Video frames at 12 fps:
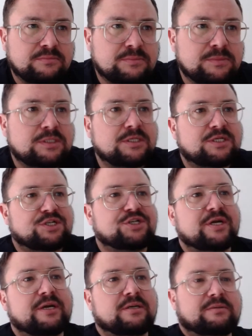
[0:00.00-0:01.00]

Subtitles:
This is shit.